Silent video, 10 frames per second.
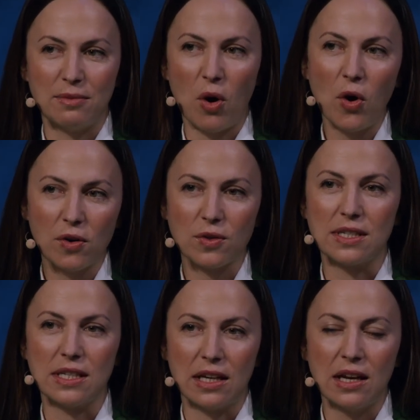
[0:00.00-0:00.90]

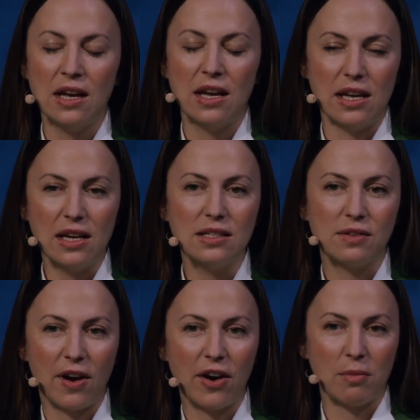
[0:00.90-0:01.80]
democracy, it is
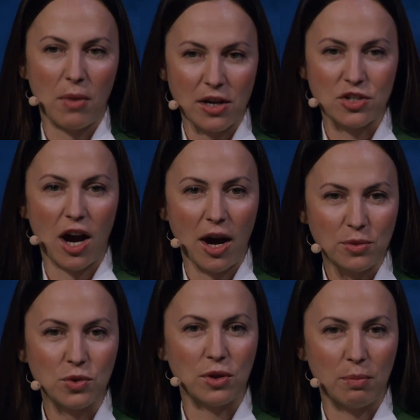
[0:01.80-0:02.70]
very much
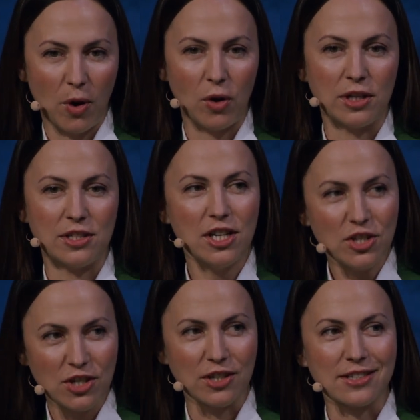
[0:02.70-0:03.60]
up to the
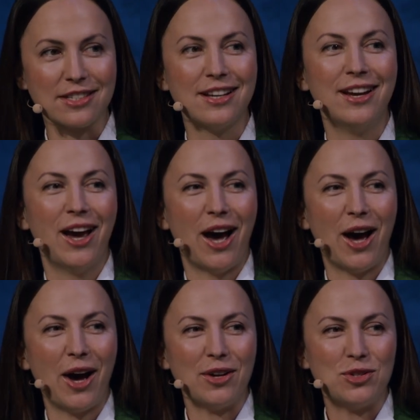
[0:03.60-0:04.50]
politicians
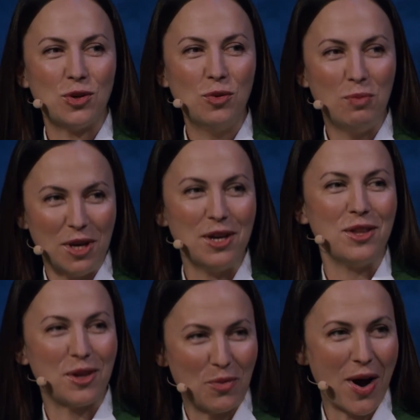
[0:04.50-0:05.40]
to be
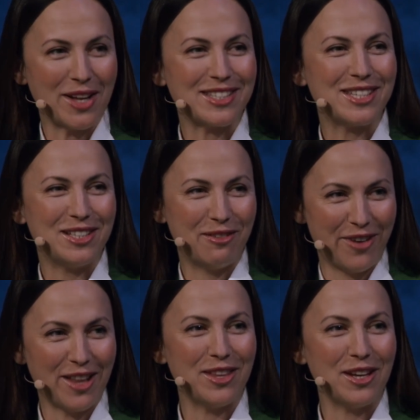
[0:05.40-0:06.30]
the ones
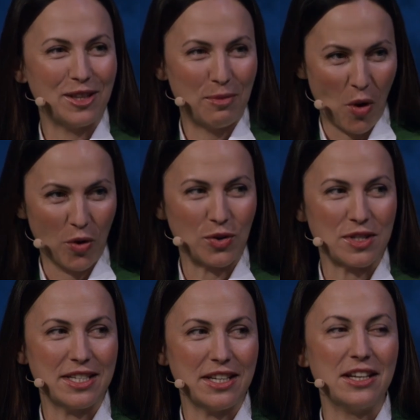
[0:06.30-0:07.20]
defending
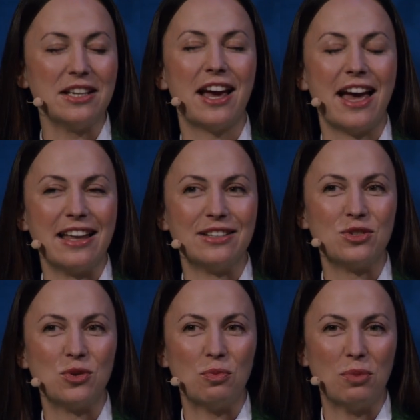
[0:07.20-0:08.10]
democracy and
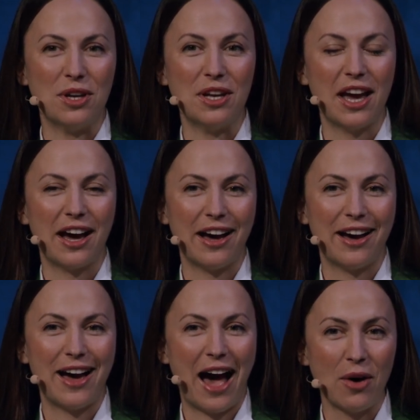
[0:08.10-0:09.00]
to be
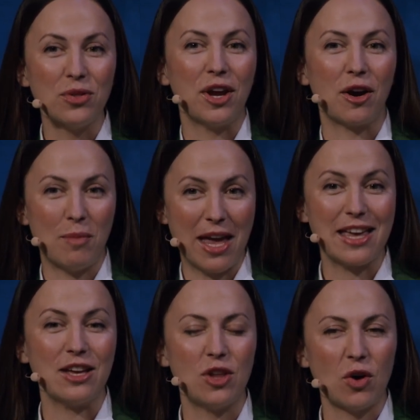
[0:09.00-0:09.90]
out there
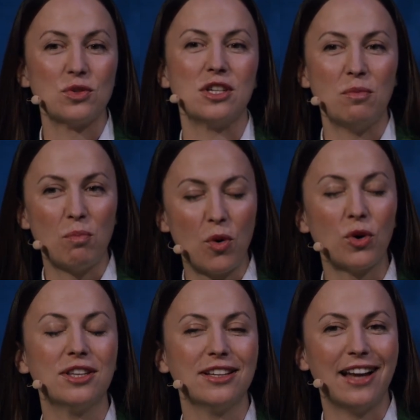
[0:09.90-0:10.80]
making those
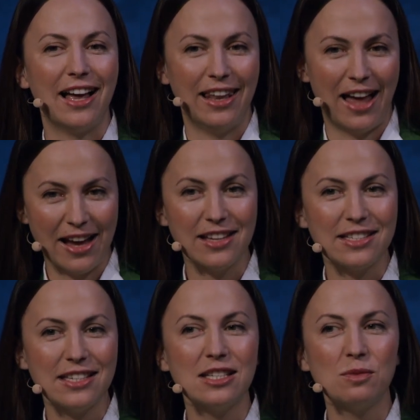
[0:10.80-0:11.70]
important
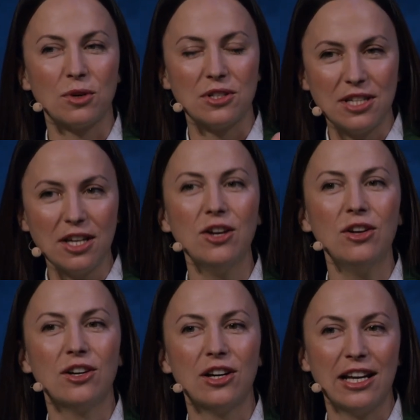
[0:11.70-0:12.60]
alliances,
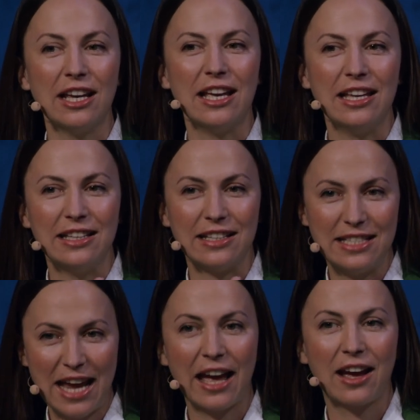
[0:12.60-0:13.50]
particularly in the
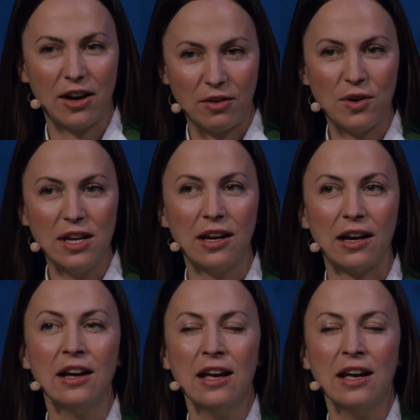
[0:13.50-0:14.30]
tech arena,